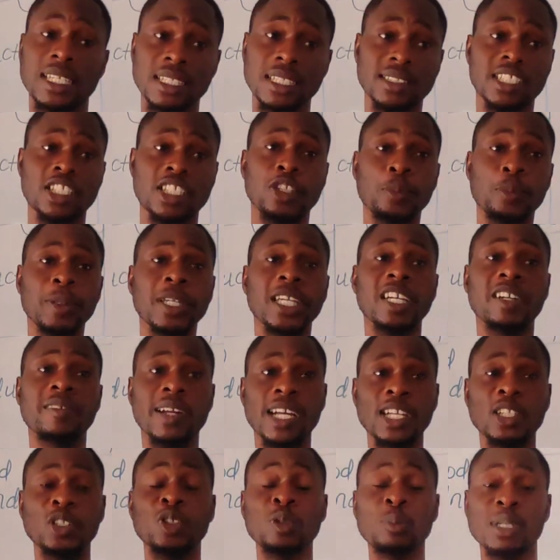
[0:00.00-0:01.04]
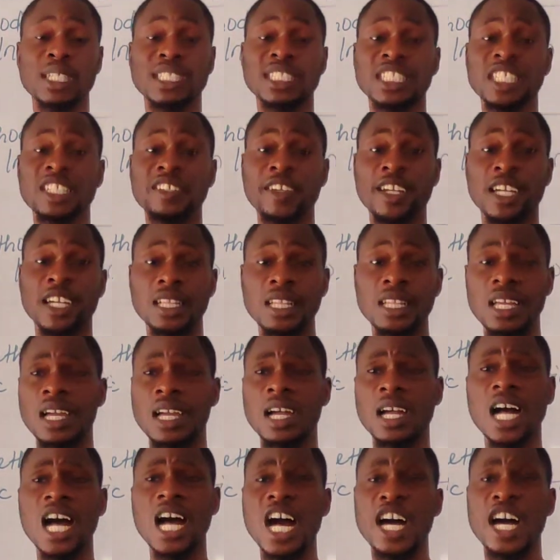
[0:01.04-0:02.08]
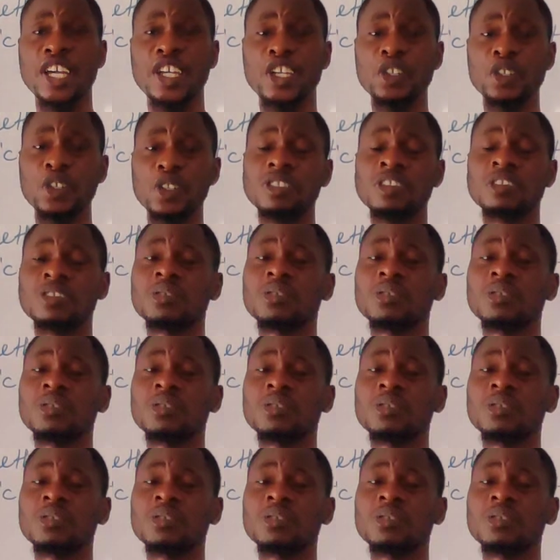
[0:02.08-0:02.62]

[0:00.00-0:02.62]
Let's say you pick a random material, and you don't